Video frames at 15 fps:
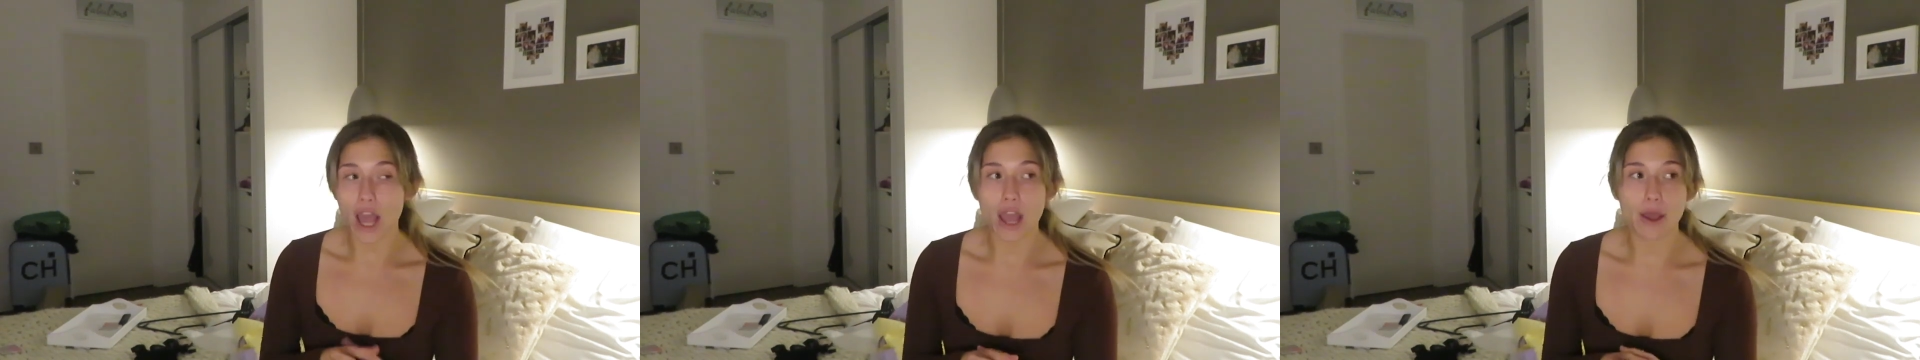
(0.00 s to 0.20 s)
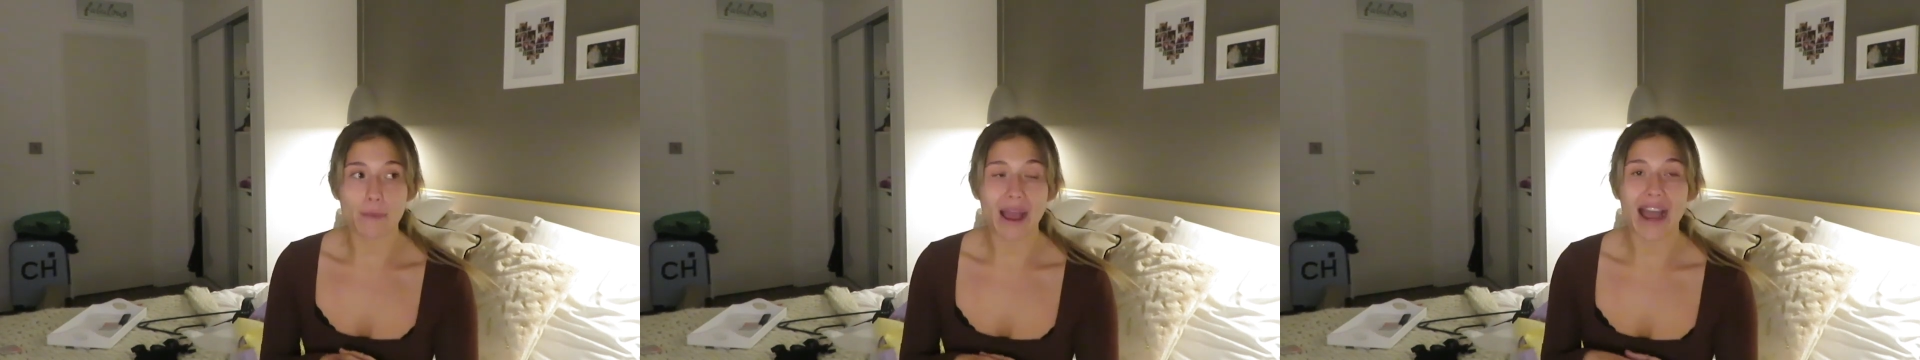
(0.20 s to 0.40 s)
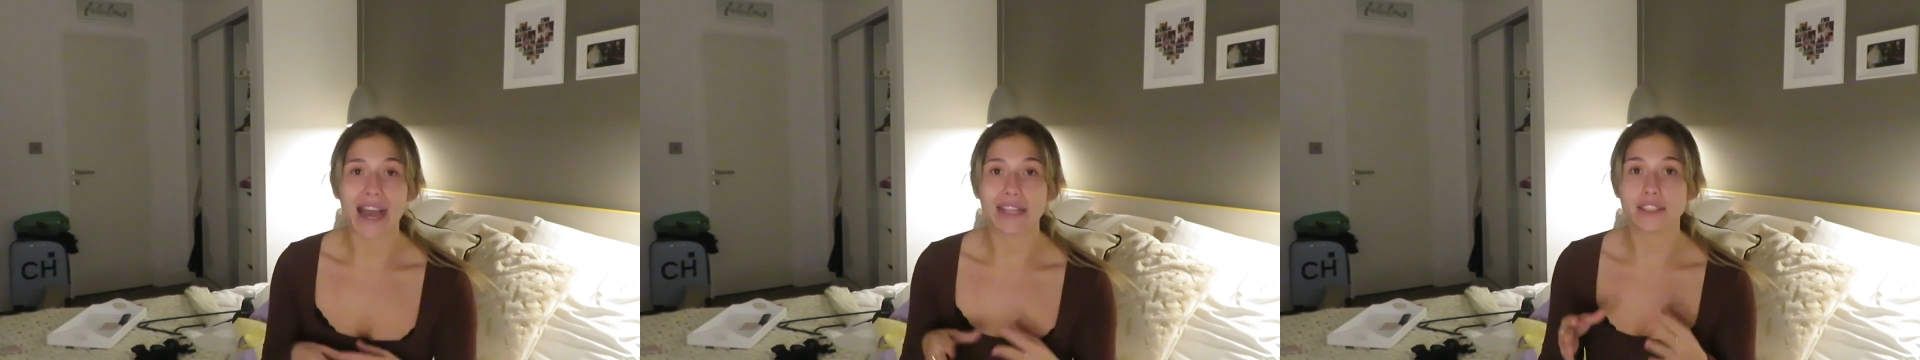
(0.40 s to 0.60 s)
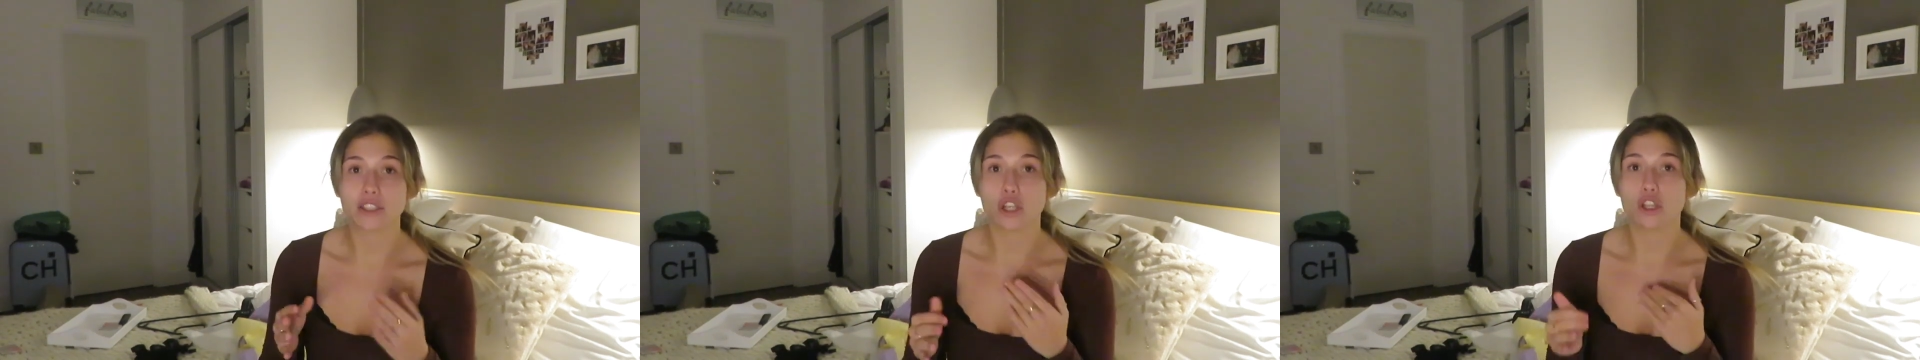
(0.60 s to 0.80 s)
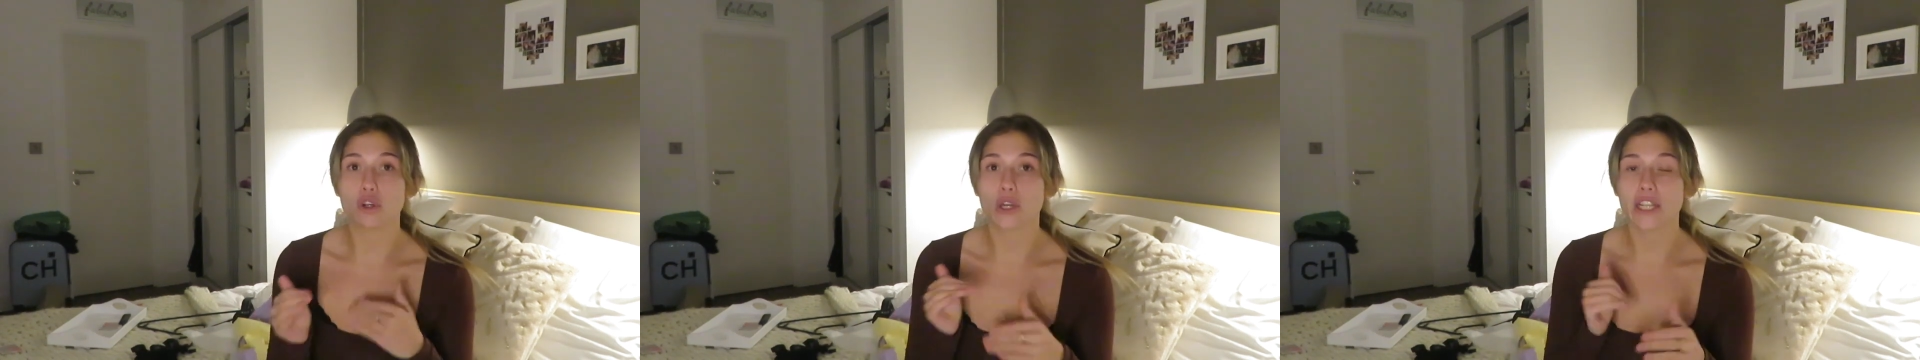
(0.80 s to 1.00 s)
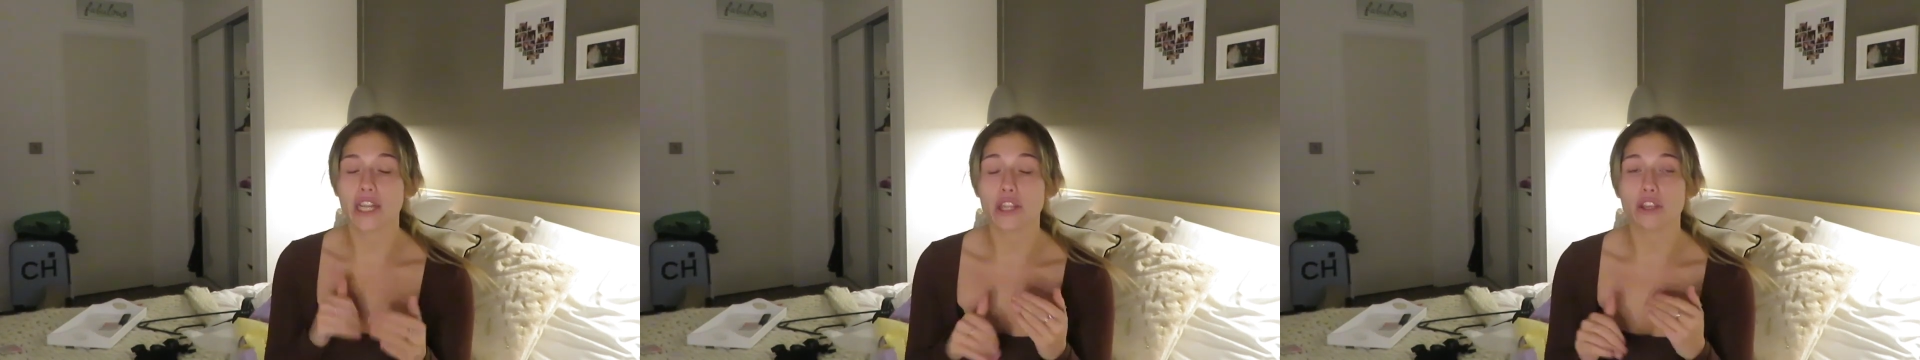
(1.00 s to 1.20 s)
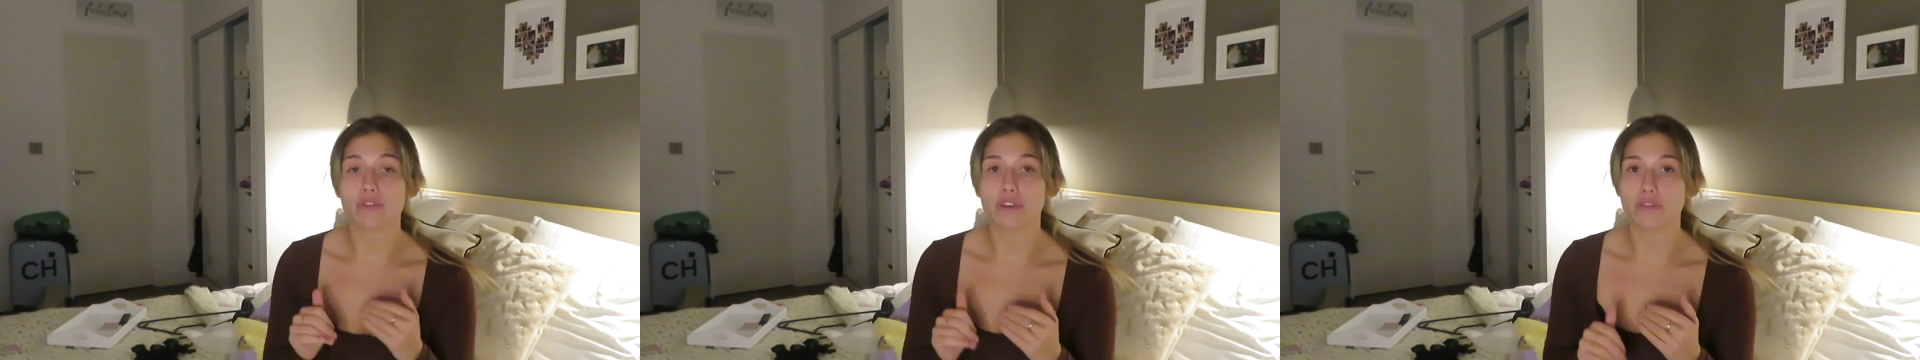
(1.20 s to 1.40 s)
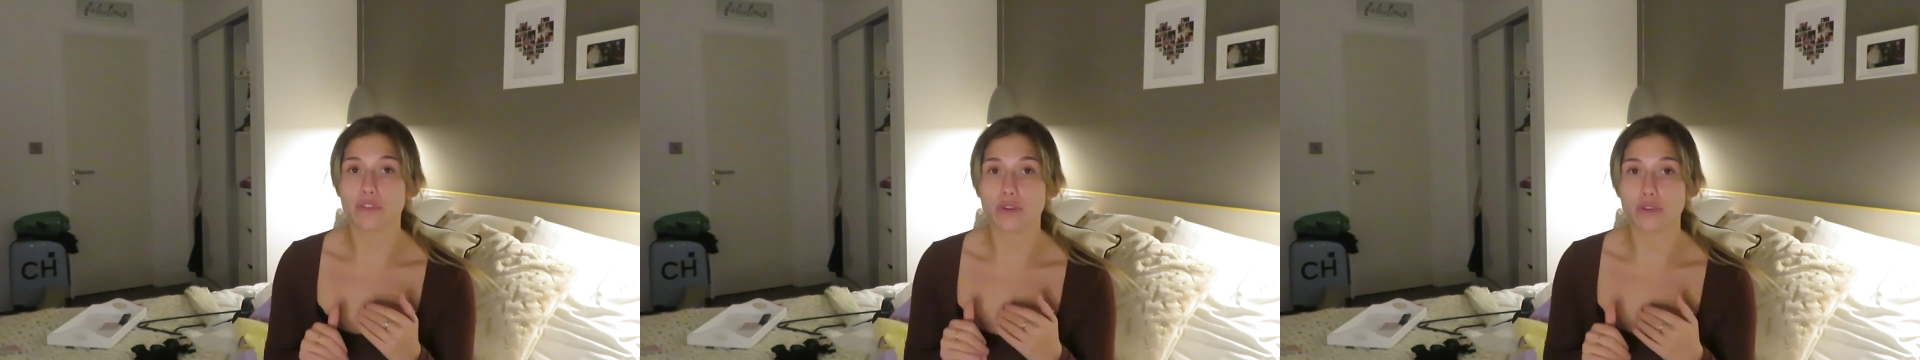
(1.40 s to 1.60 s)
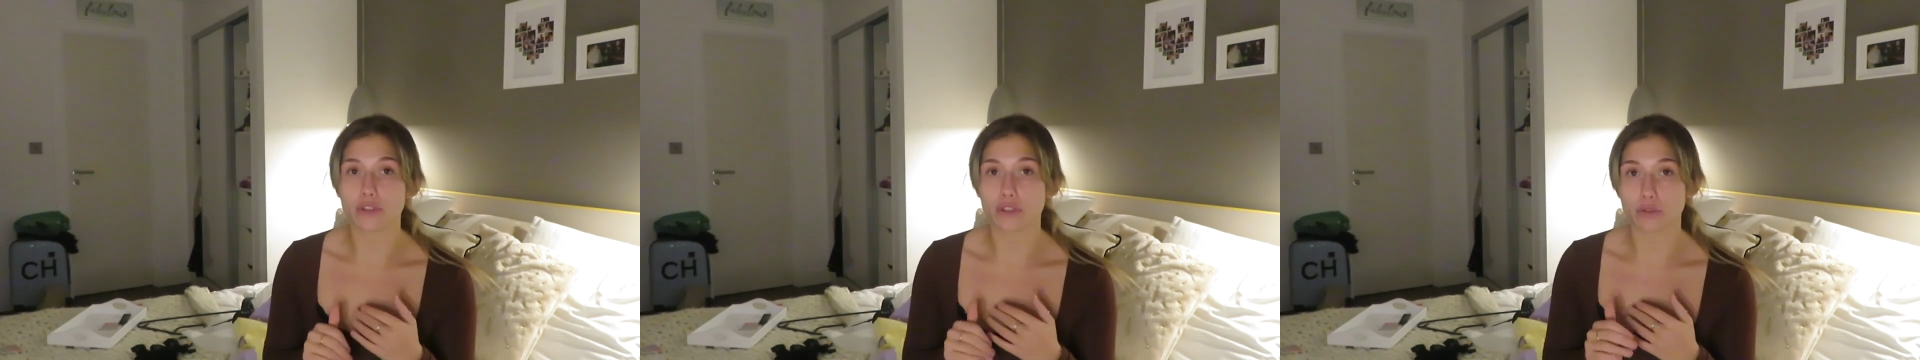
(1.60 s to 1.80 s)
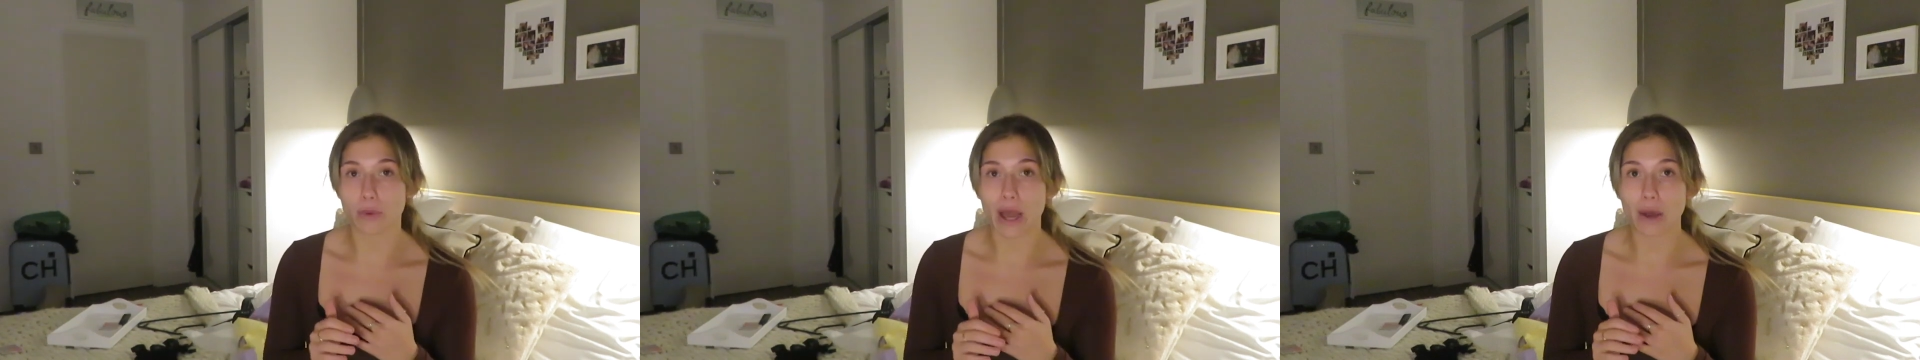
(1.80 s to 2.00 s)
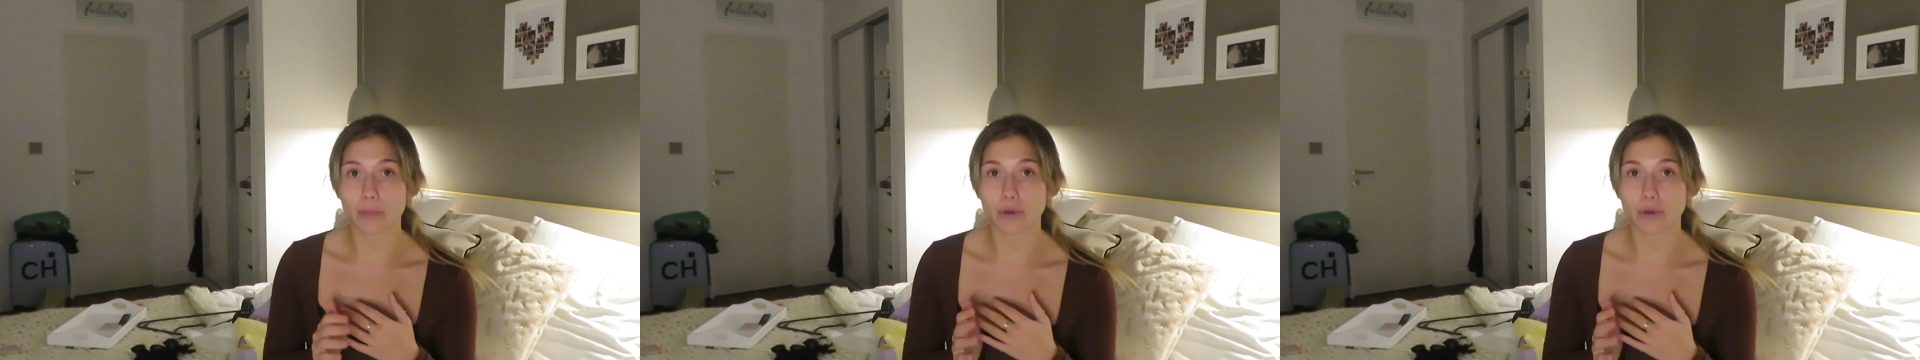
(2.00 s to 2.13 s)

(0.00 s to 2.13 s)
and looking at the reviews as well,